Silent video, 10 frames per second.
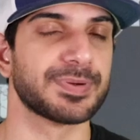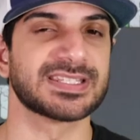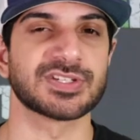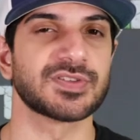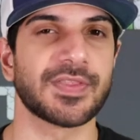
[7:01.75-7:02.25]

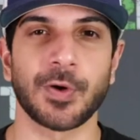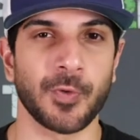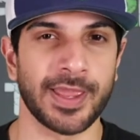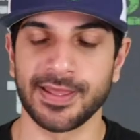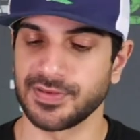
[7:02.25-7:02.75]
position that they
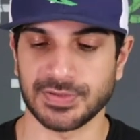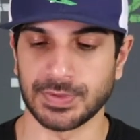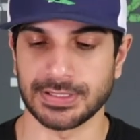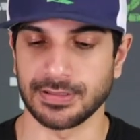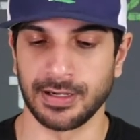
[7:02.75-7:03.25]
were in, this
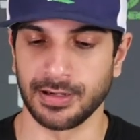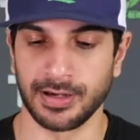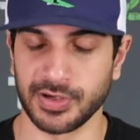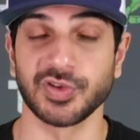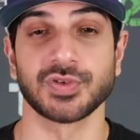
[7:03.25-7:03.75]
was
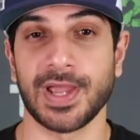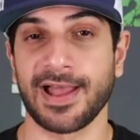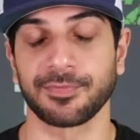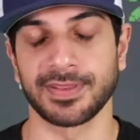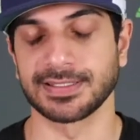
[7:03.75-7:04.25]
a good
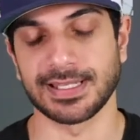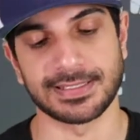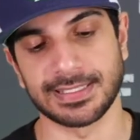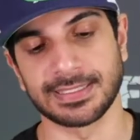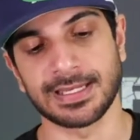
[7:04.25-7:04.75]
draft by the Tennessee